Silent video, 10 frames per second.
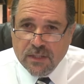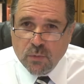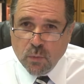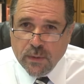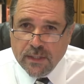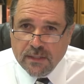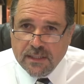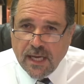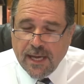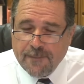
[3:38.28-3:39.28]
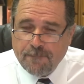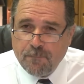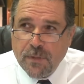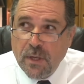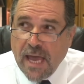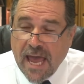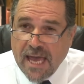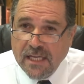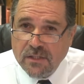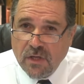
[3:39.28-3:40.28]
It's real time,
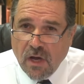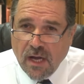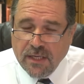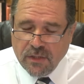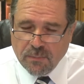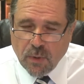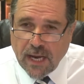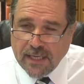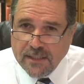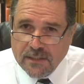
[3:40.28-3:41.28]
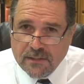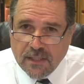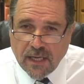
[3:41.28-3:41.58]
hands-on, you practice.